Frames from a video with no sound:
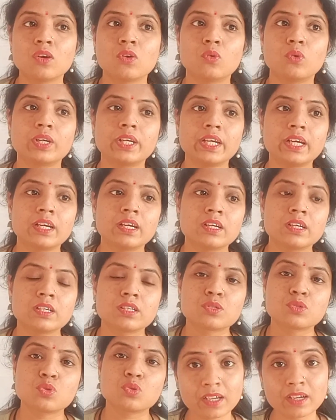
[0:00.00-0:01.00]
Okay,
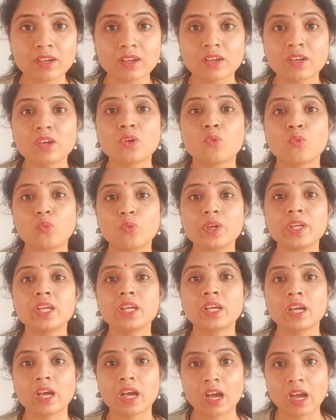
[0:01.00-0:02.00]
so we